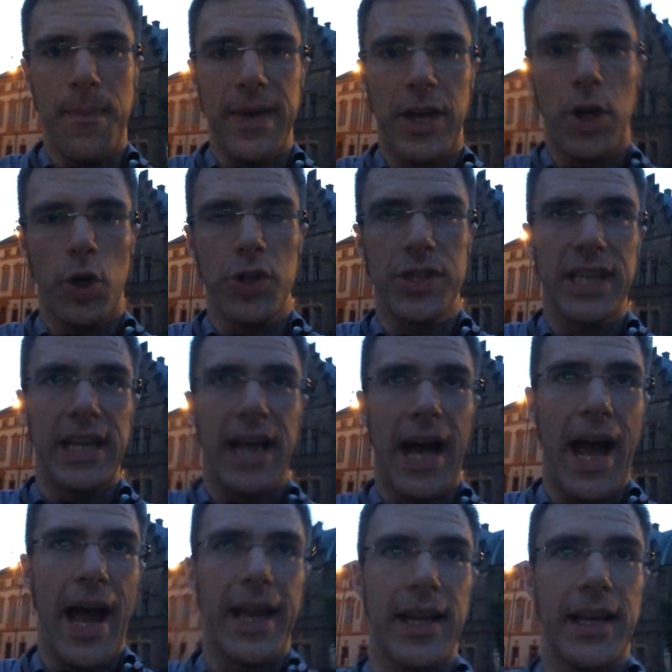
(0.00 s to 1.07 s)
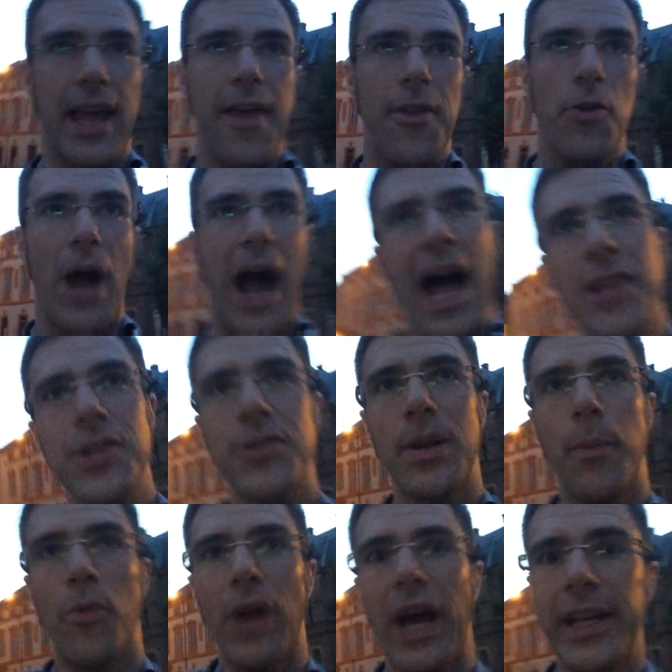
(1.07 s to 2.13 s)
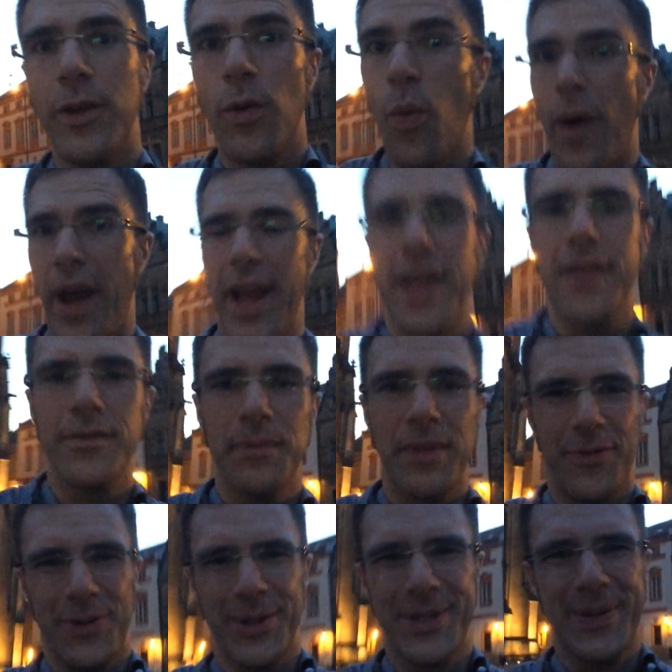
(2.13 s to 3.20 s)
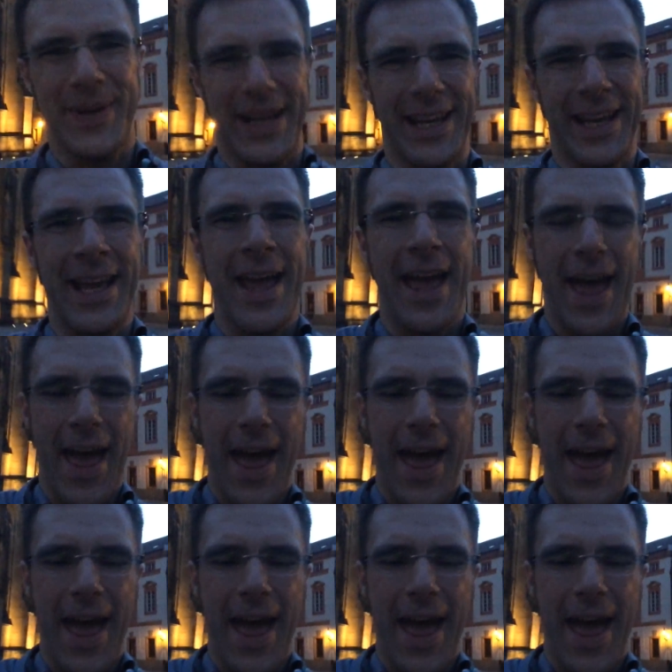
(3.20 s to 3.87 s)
because then I can either answer them right away, even before the training,